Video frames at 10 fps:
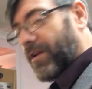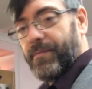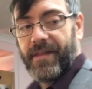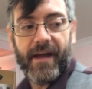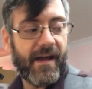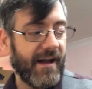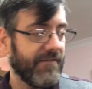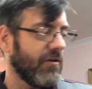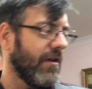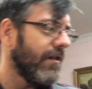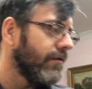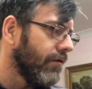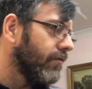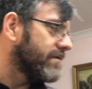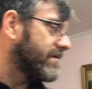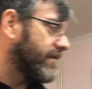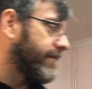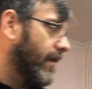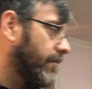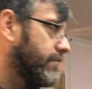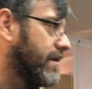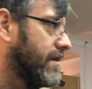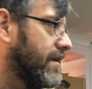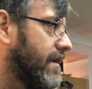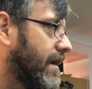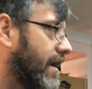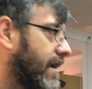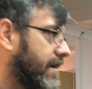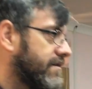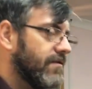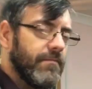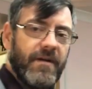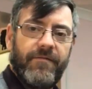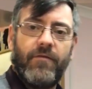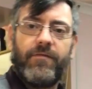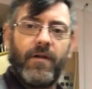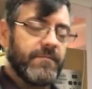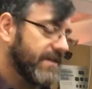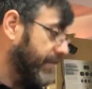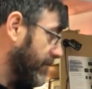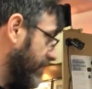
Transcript: to call it by there. I've got loads to film, uh, so there'll be a few films